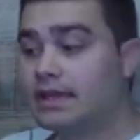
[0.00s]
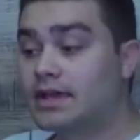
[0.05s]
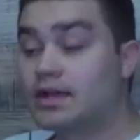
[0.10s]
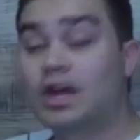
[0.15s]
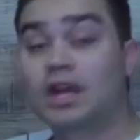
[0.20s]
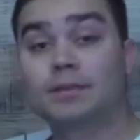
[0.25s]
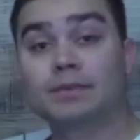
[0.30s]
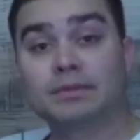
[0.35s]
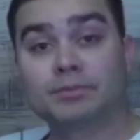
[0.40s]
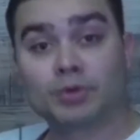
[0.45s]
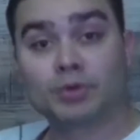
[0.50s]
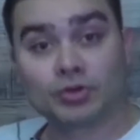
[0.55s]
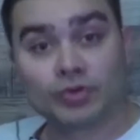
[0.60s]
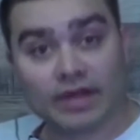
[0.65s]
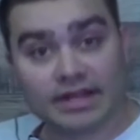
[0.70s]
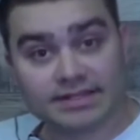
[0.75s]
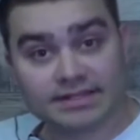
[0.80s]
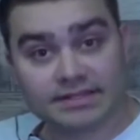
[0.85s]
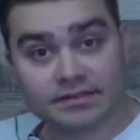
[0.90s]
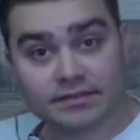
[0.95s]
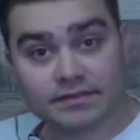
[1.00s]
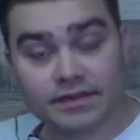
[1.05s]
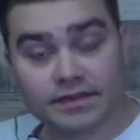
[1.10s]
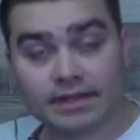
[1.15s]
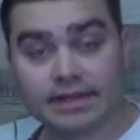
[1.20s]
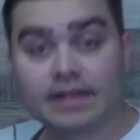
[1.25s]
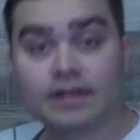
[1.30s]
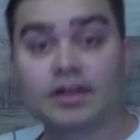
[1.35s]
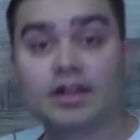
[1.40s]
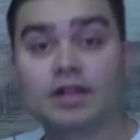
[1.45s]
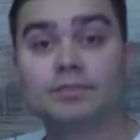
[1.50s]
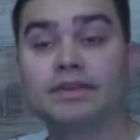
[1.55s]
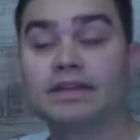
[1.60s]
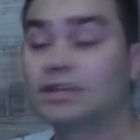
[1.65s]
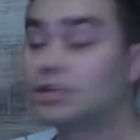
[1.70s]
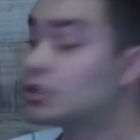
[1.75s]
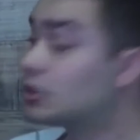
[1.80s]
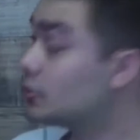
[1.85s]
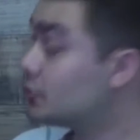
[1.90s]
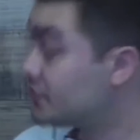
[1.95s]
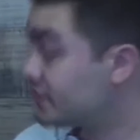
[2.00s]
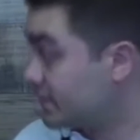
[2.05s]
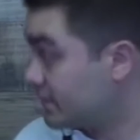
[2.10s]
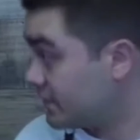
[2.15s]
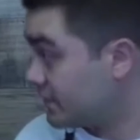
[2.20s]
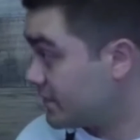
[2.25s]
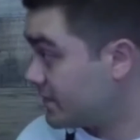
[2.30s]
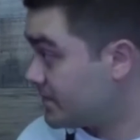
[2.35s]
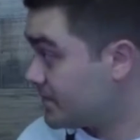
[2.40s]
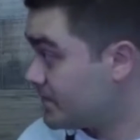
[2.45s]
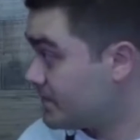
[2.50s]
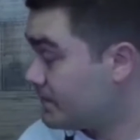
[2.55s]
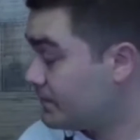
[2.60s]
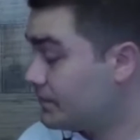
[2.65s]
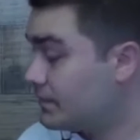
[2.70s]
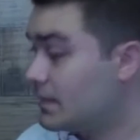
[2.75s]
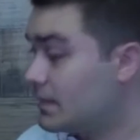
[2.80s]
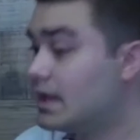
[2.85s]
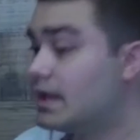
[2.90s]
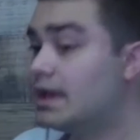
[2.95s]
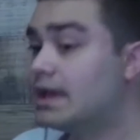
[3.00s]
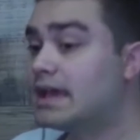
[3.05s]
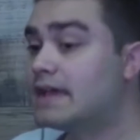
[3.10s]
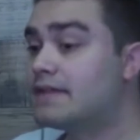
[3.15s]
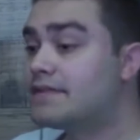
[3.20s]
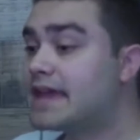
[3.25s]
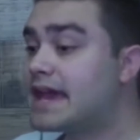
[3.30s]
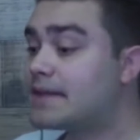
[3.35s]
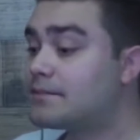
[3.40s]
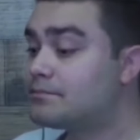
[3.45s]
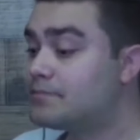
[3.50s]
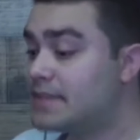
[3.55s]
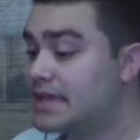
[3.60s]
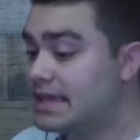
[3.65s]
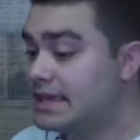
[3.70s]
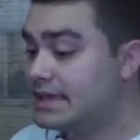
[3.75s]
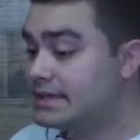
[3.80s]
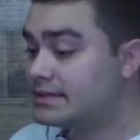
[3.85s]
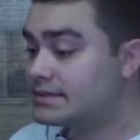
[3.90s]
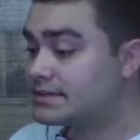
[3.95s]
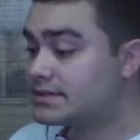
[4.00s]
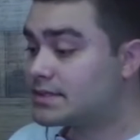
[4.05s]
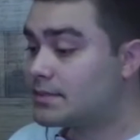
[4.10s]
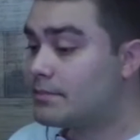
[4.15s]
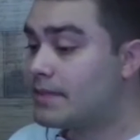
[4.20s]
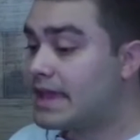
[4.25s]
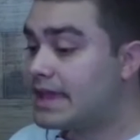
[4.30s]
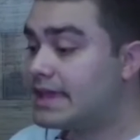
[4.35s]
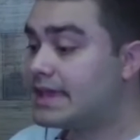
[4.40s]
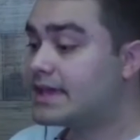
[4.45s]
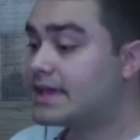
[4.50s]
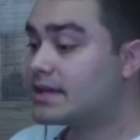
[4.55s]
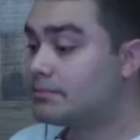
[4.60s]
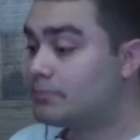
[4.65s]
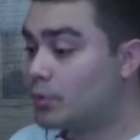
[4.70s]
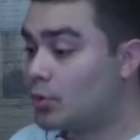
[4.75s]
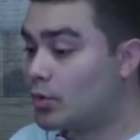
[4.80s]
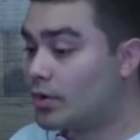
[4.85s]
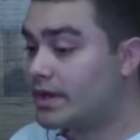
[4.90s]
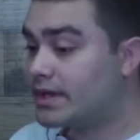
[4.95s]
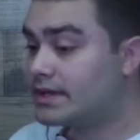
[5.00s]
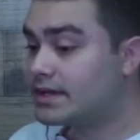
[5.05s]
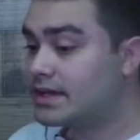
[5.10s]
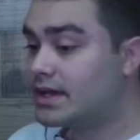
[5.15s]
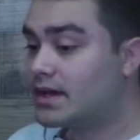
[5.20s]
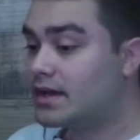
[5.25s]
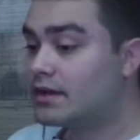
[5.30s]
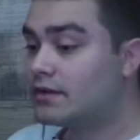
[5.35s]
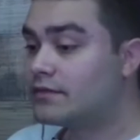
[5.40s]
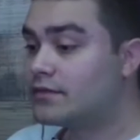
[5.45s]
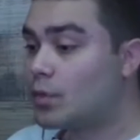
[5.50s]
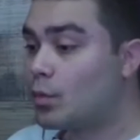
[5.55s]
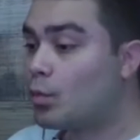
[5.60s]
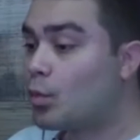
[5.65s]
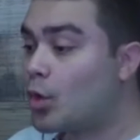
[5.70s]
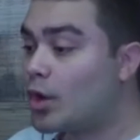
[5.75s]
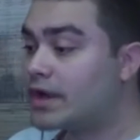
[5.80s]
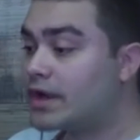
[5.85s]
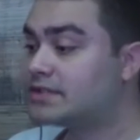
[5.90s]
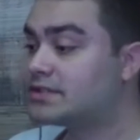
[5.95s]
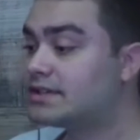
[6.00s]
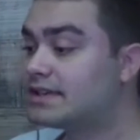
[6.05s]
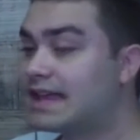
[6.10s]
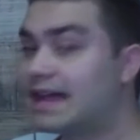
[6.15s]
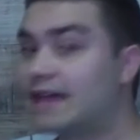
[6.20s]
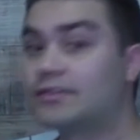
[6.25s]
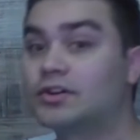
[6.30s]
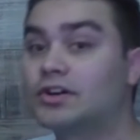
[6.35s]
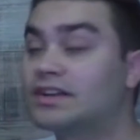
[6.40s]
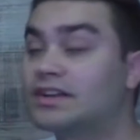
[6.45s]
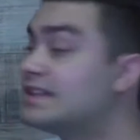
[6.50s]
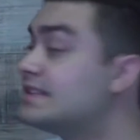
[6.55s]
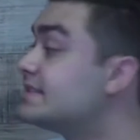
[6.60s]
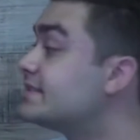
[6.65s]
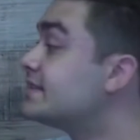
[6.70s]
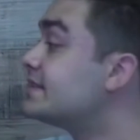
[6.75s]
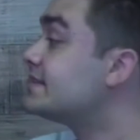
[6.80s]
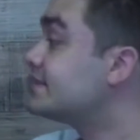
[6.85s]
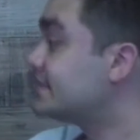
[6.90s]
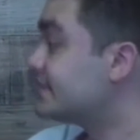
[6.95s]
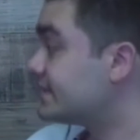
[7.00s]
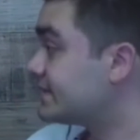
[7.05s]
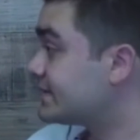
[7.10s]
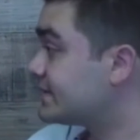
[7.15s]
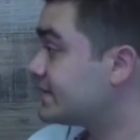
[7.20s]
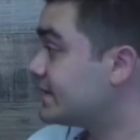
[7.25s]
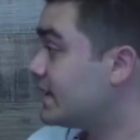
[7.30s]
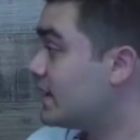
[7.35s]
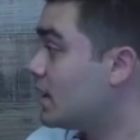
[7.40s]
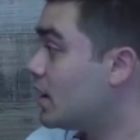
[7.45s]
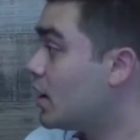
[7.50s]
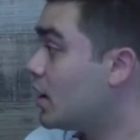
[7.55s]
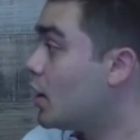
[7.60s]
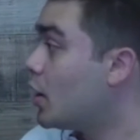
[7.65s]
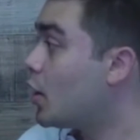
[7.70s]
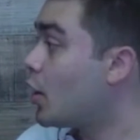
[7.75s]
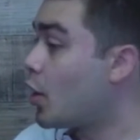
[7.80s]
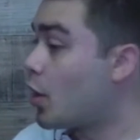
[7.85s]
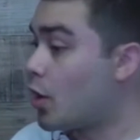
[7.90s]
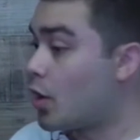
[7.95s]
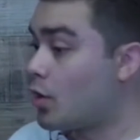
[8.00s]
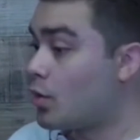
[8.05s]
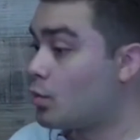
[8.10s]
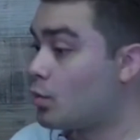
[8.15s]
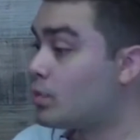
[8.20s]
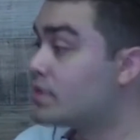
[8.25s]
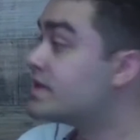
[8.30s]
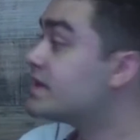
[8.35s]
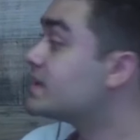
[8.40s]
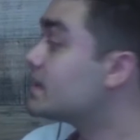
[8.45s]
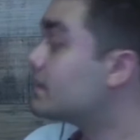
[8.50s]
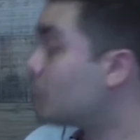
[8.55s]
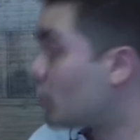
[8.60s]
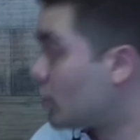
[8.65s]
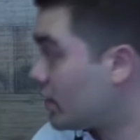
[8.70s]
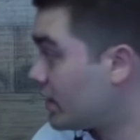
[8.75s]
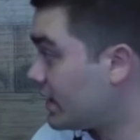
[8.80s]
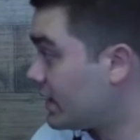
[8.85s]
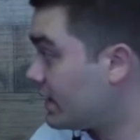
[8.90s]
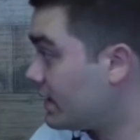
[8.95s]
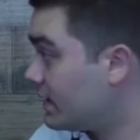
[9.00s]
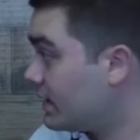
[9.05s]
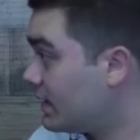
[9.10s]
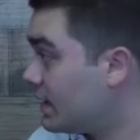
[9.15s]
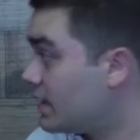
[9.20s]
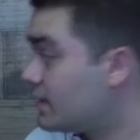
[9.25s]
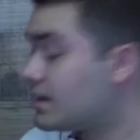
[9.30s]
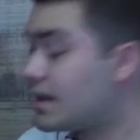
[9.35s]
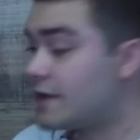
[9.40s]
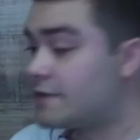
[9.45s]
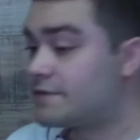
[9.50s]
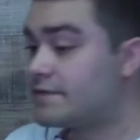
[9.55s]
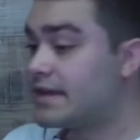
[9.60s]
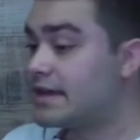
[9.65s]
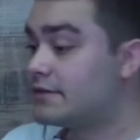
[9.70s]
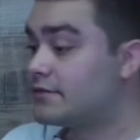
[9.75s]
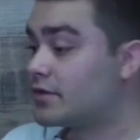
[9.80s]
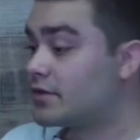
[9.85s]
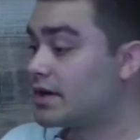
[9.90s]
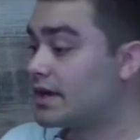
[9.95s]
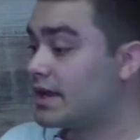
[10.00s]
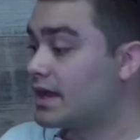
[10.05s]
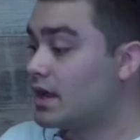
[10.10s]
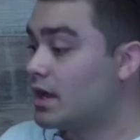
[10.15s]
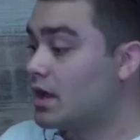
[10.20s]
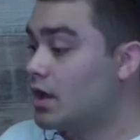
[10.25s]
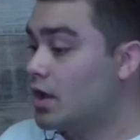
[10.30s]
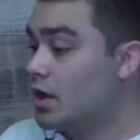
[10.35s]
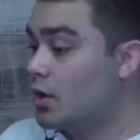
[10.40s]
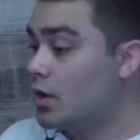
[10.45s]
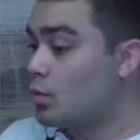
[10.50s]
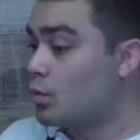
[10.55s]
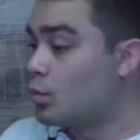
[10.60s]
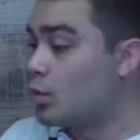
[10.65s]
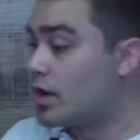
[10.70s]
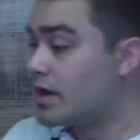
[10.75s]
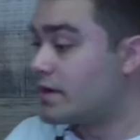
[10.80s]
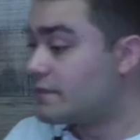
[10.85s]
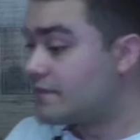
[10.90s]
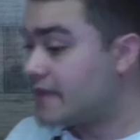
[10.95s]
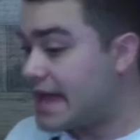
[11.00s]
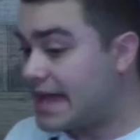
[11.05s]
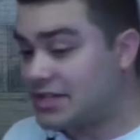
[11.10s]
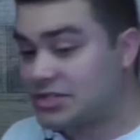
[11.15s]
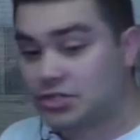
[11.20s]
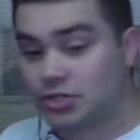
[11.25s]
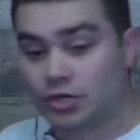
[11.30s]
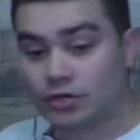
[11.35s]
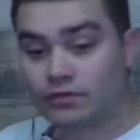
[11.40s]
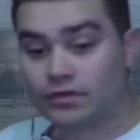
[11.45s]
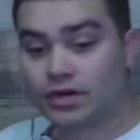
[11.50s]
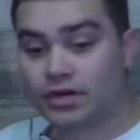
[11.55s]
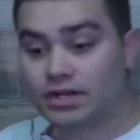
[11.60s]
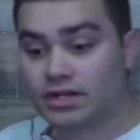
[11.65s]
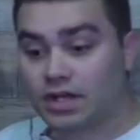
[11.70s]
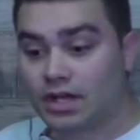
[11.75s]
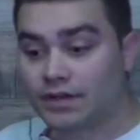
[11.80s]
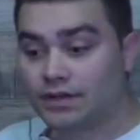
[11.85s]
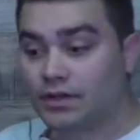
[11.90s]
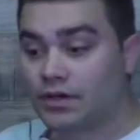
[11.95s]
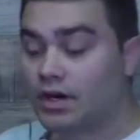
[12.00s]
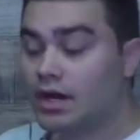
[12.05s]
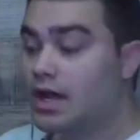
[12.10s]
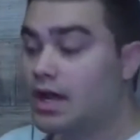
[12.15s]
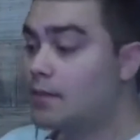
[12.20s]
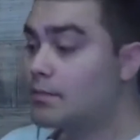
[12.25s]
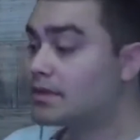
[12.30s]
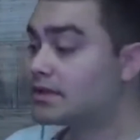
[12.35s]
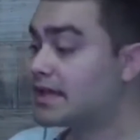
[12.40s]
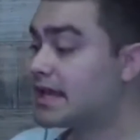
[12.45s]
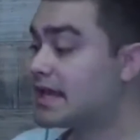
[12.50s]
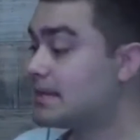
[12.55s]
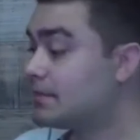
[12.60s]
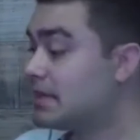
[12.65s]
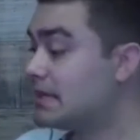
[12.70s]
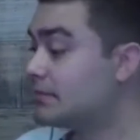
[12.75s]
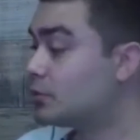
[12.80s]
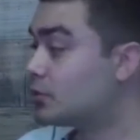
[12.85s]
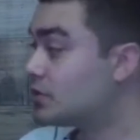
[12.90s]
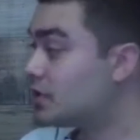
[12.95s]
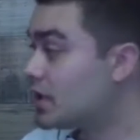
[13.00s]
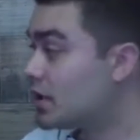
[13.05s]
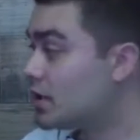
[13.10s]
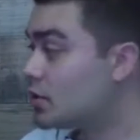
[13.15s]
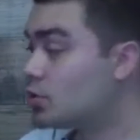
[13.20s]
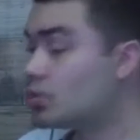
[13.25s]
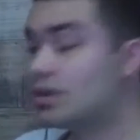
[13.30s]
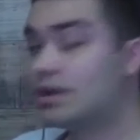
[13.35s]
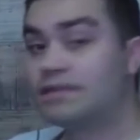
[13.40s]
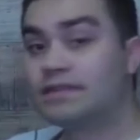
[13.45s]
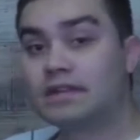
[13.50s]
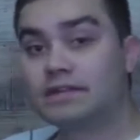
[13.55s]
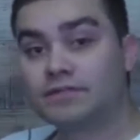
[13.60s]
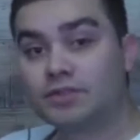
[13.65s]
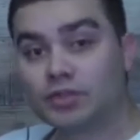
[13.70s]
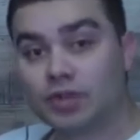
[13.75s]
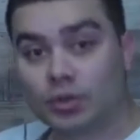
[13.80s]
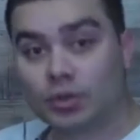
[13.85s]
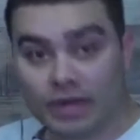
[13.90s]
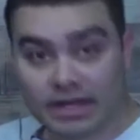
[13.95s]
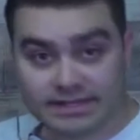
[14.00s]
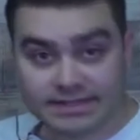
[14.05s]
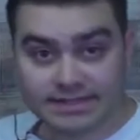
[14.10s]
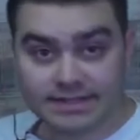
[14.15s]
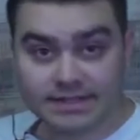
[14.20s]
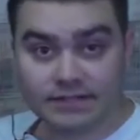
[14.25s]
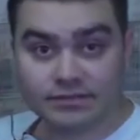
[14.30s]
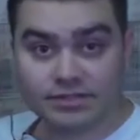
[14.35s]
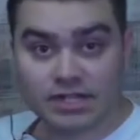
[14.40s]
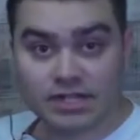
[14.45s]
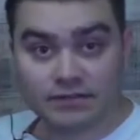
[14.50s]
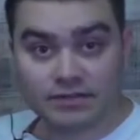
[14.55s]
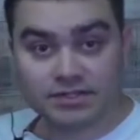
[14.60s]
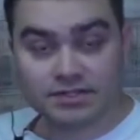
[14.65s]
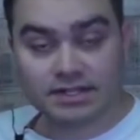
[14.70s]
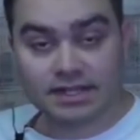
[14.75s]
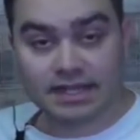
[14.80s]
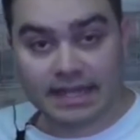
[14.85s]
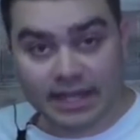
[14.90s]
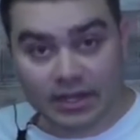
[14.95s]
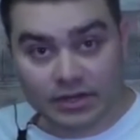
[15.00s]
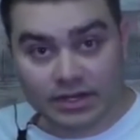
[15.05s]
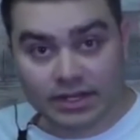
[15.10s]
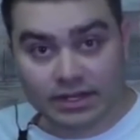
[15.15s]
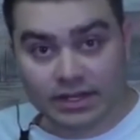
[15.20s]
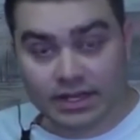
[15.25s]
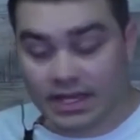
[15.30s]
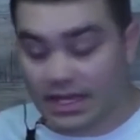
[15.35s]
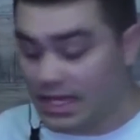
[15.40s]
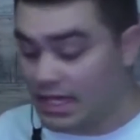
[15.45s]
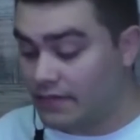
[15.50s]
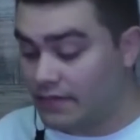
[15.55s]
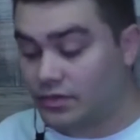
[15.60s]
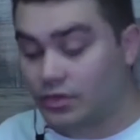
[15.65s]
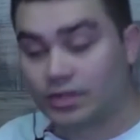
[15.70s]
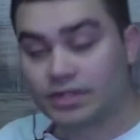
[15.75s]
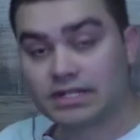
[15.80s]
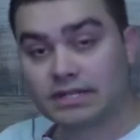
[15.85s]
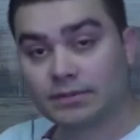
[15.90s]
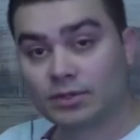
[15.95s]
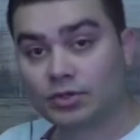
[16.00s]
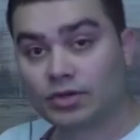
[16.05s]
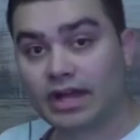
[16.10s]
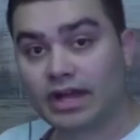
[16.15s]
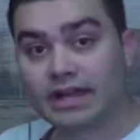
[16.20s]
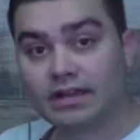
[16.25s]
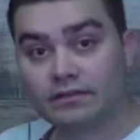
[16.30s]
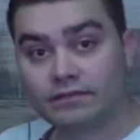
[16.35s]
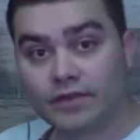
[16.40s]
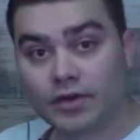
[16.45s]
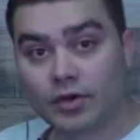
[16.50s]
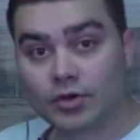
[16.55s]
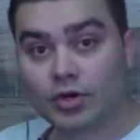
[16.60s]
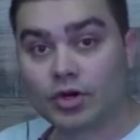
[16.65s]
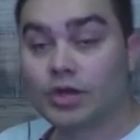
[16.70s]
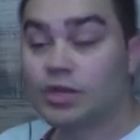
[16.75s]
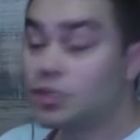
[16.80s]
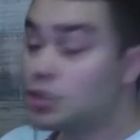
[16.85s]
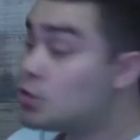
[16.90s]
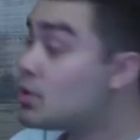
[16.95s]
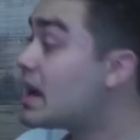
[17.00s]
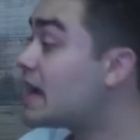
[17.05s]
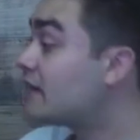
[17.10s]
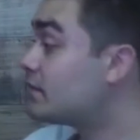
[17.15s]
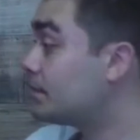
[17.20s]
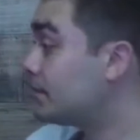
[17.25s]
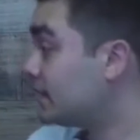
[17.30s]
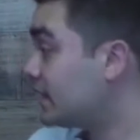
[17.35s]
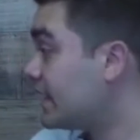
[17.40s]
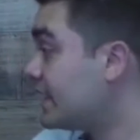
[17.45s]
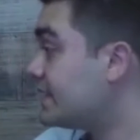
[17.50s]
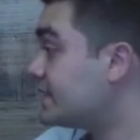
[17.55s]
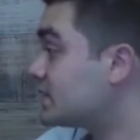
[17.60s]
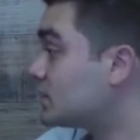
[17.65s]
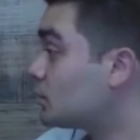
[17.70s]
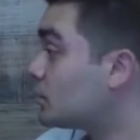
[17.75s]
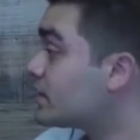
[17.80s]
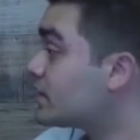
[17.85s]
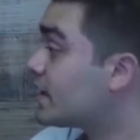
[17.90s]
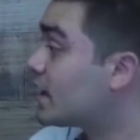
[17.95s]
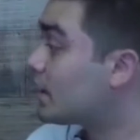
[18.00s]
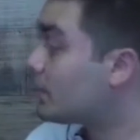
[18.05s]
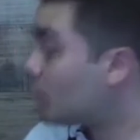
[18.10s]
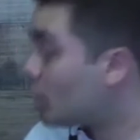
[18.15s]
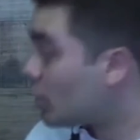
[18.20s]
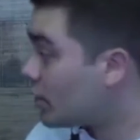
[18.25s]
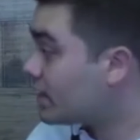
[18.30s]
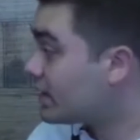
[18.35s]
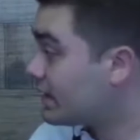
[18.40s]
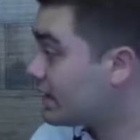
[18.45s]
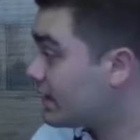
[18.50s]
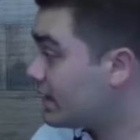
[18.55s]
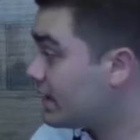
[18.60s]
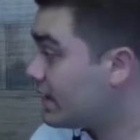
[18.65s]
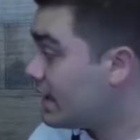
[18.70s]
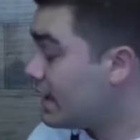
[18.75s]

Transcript: it ought to be progressive, and it ought to be inclusive. And that means making it a point of wanting to gather a consensus within the party, not favoring one faction over another, but letting people know that if you're a resident of Jefferson County, if you're a Democratic voter, you have a place within our party.